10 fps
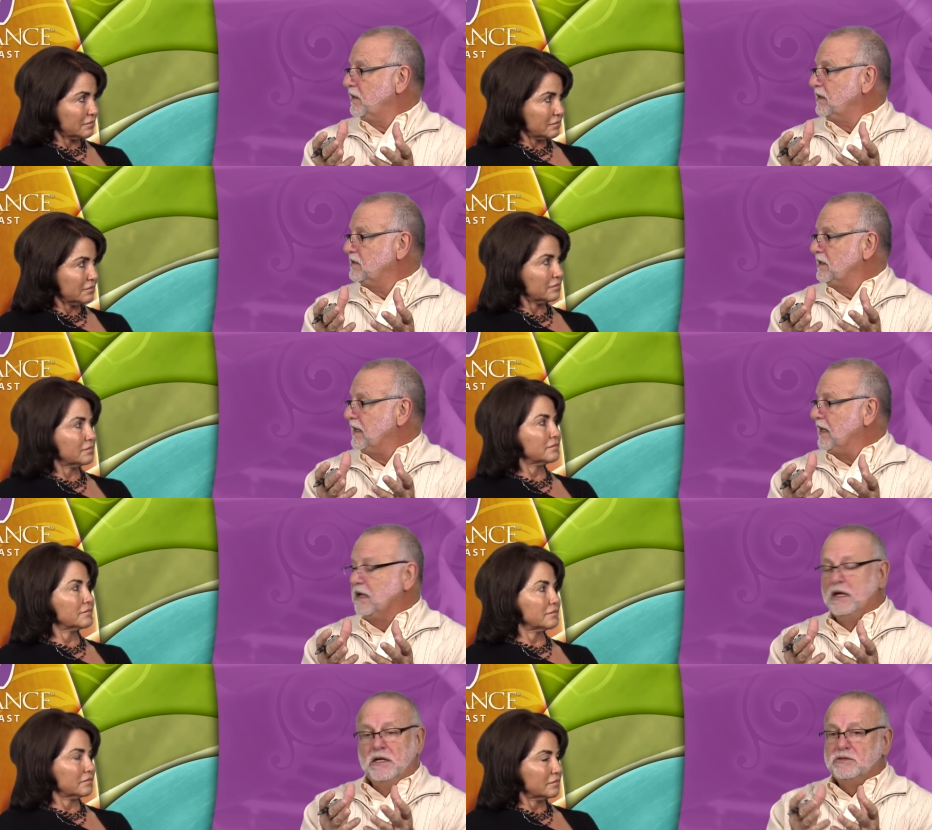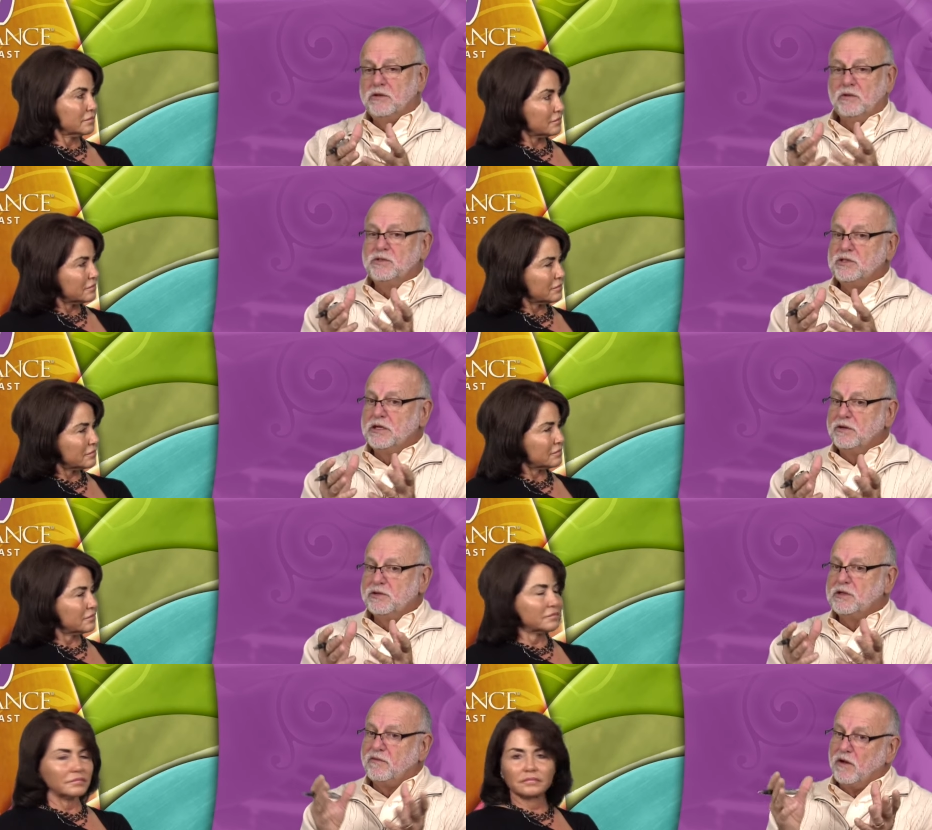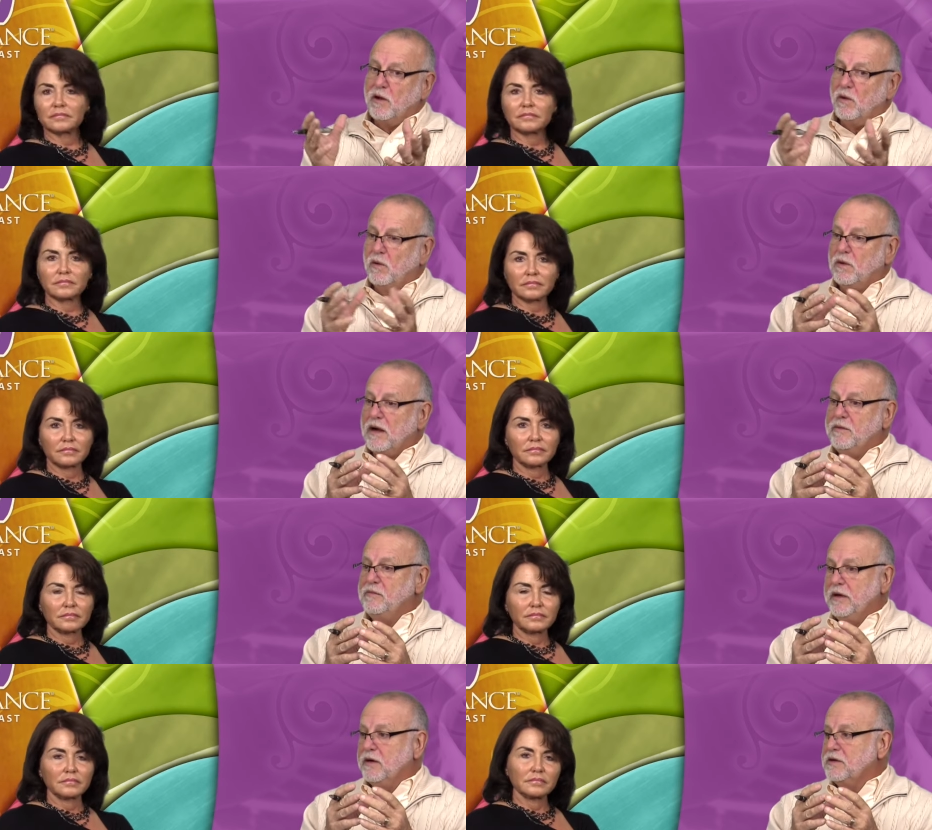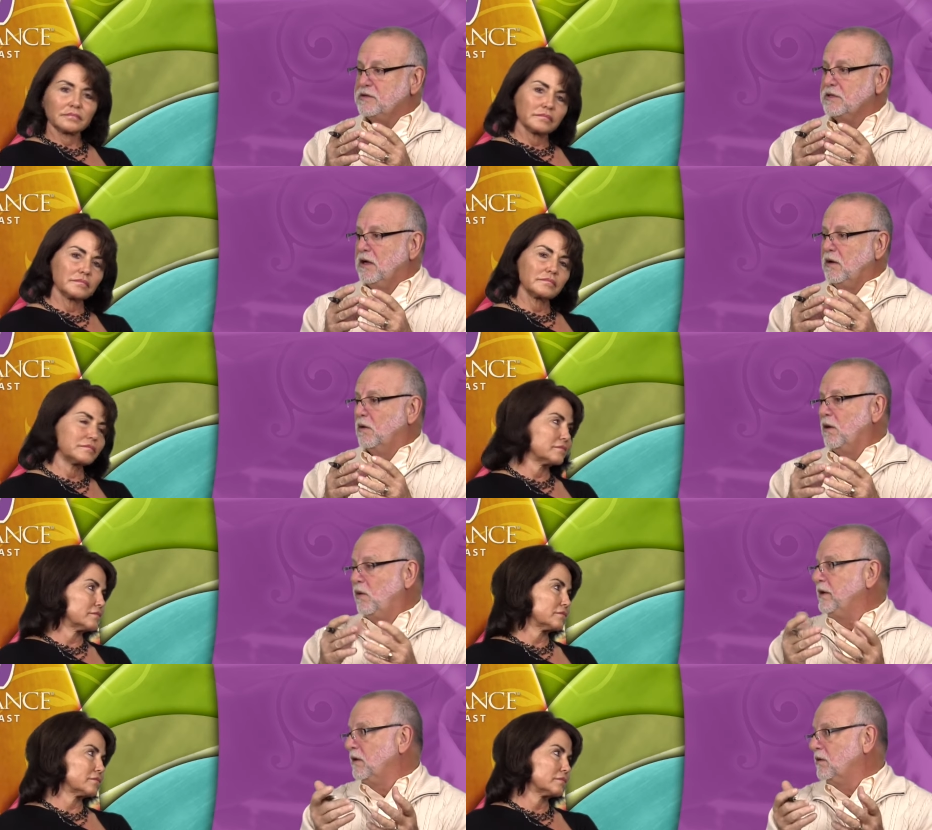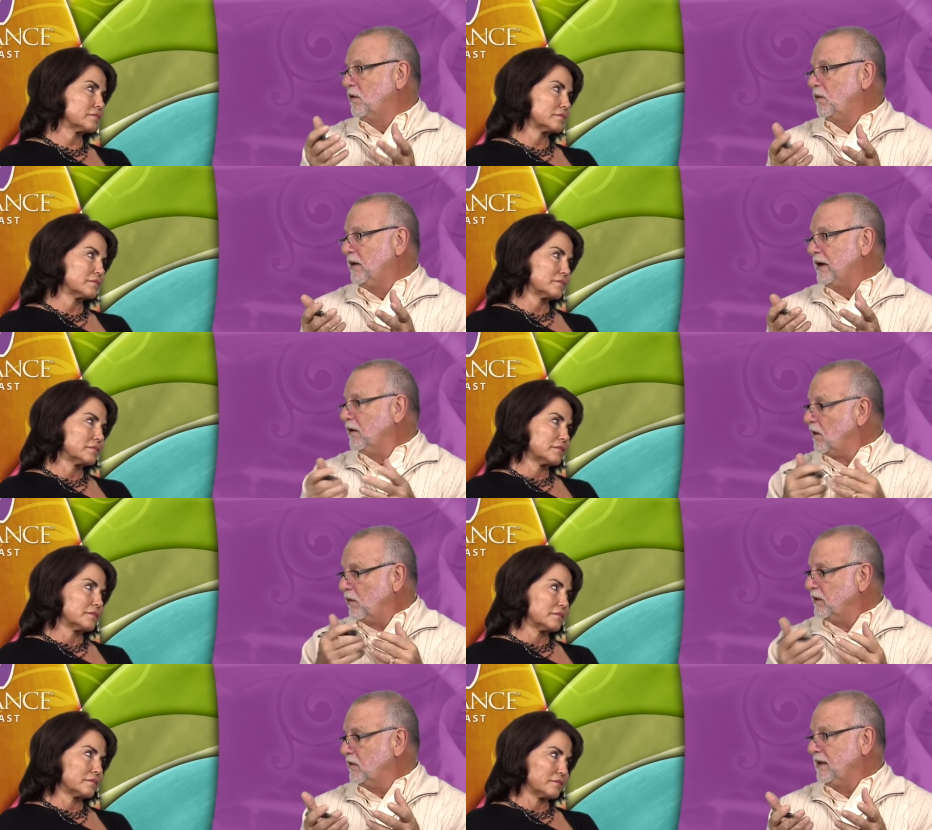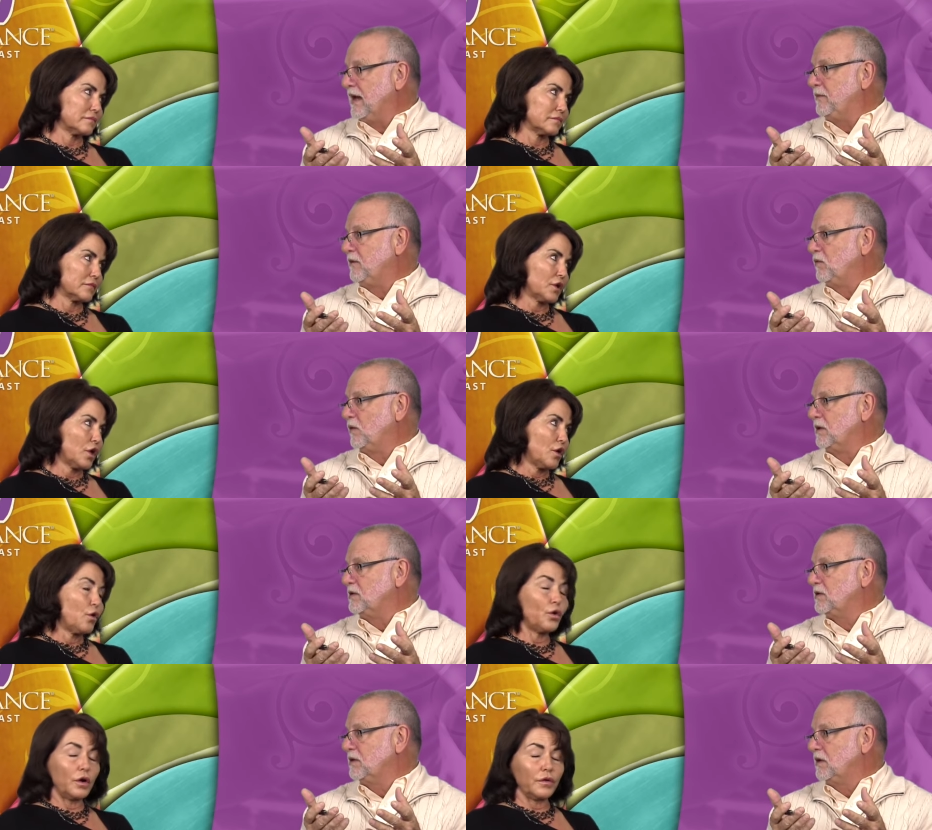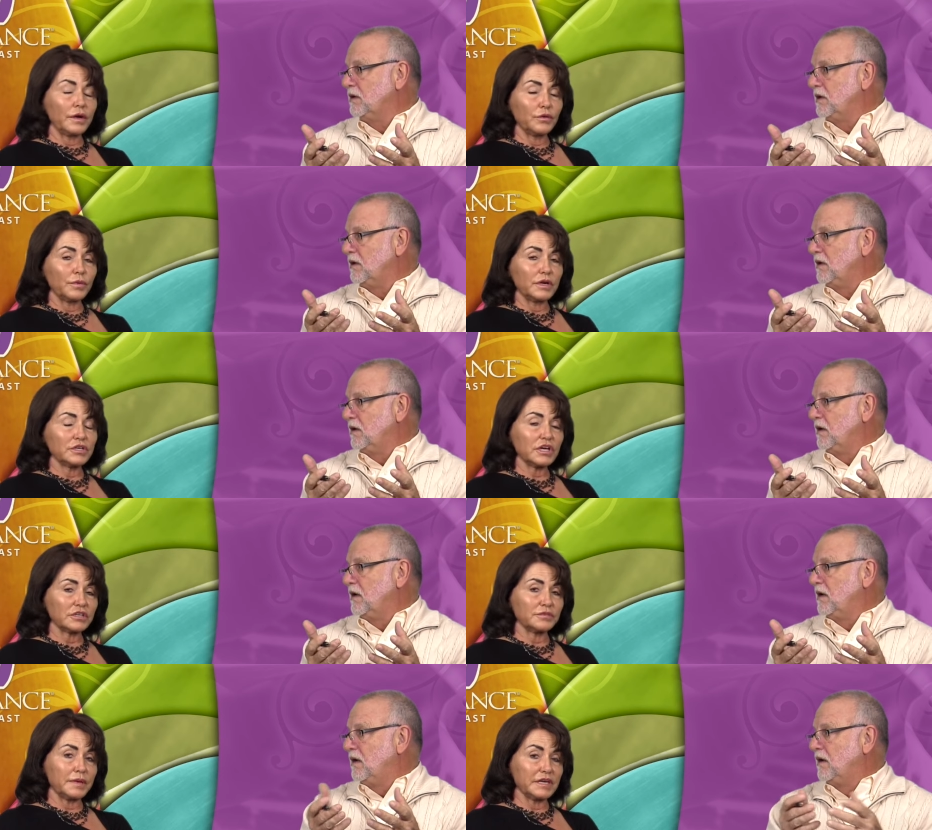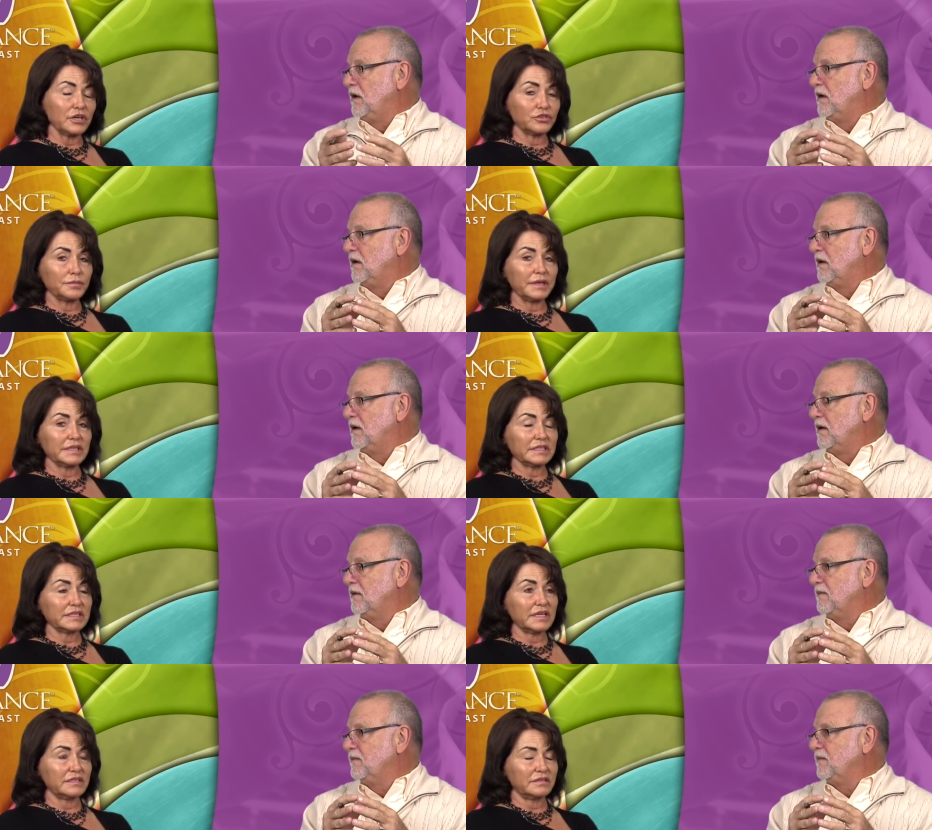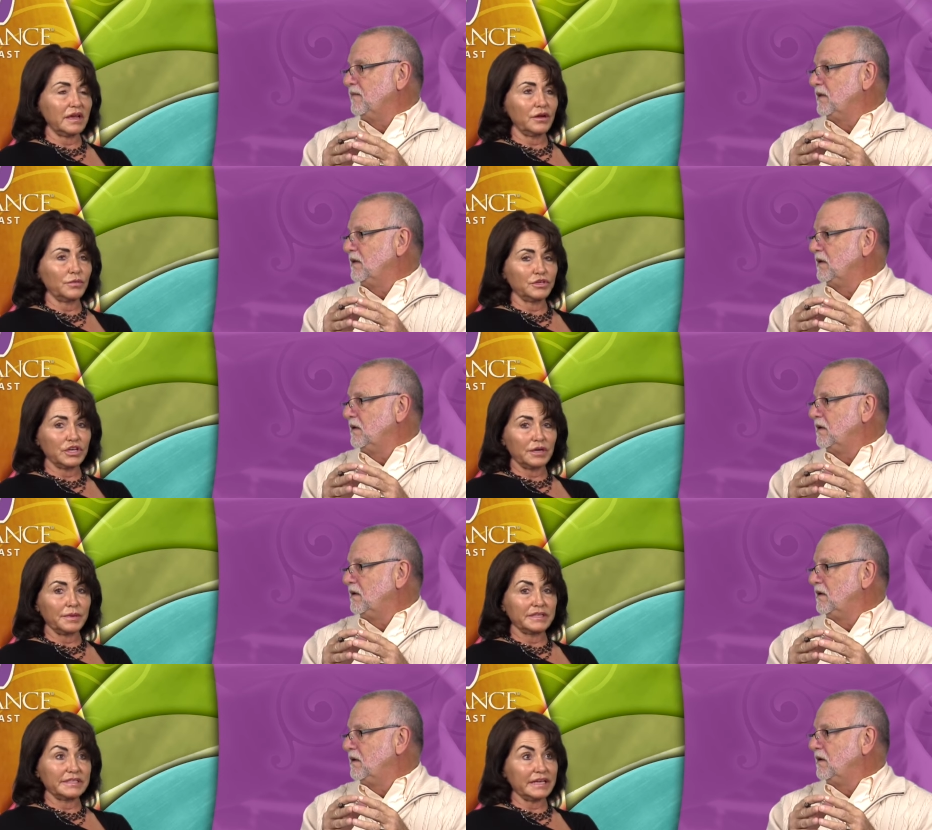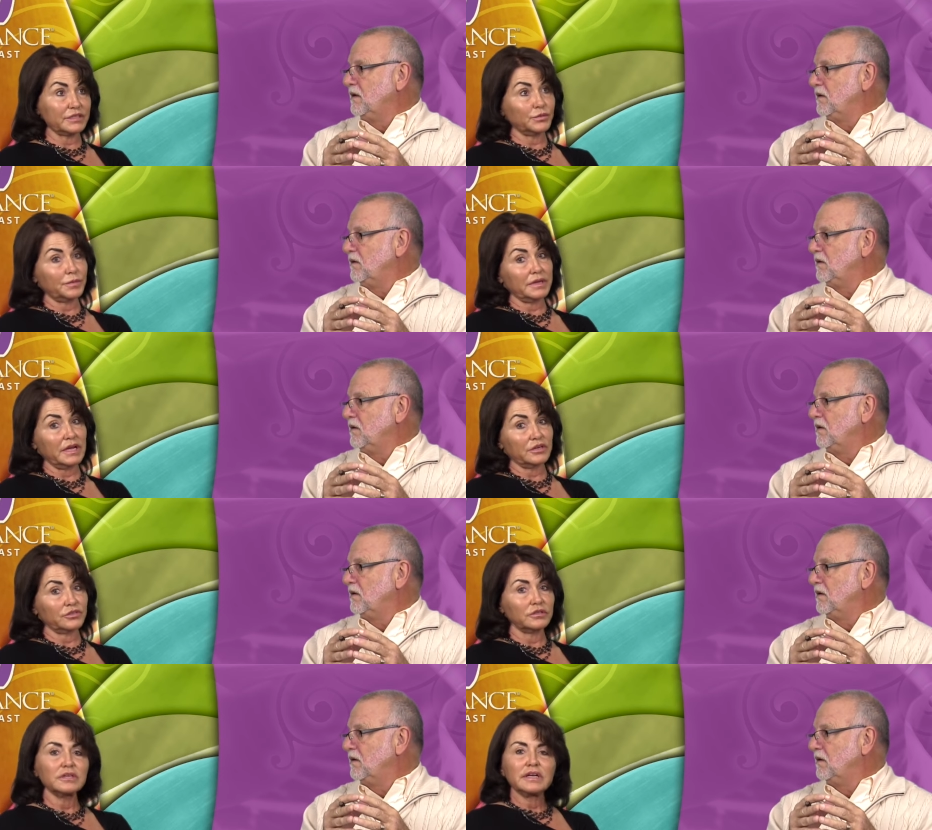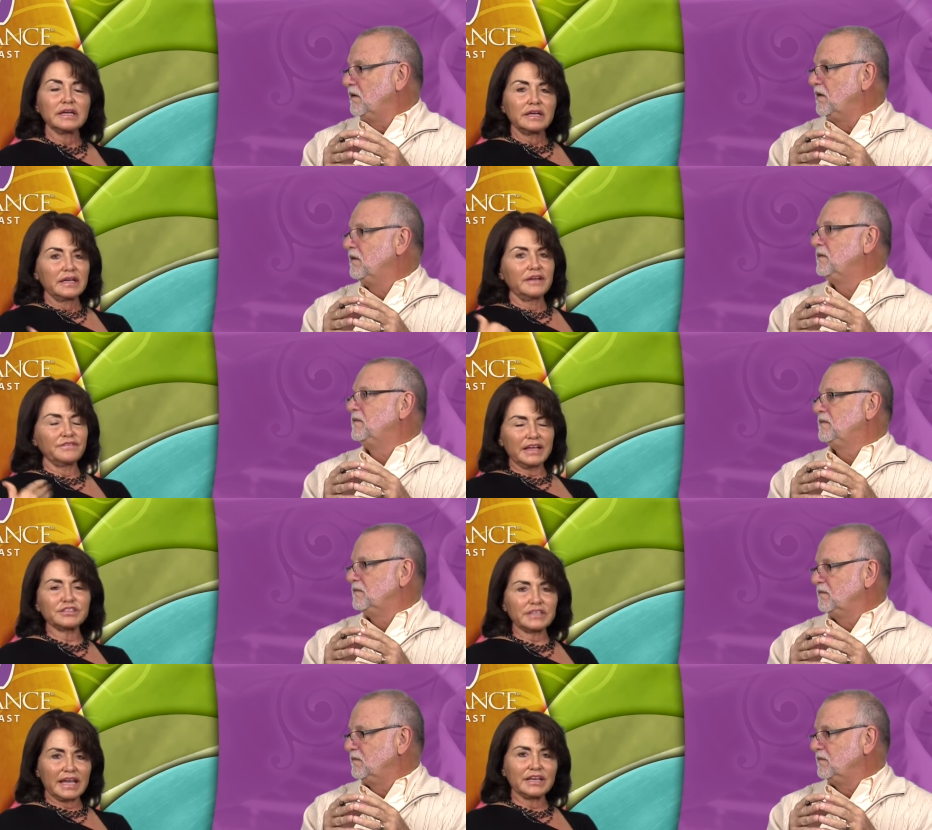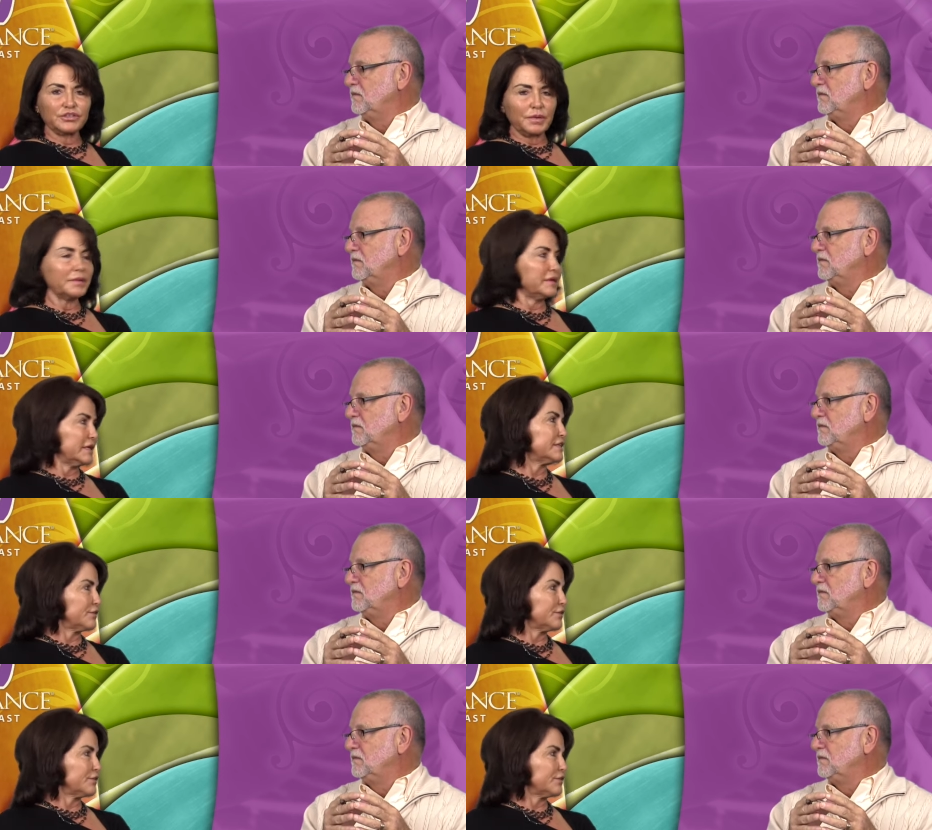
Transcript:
Speaker 1: quickly as they can. So don't just tell yourself, oh, I'm embarrassed, or oh, it'll go away, or oh, it only happened once. Or
Speaker 2: oh, I don't want to talk to my doctor about this because I don't want to talk about sex with my doctor if that's the case, you probably need a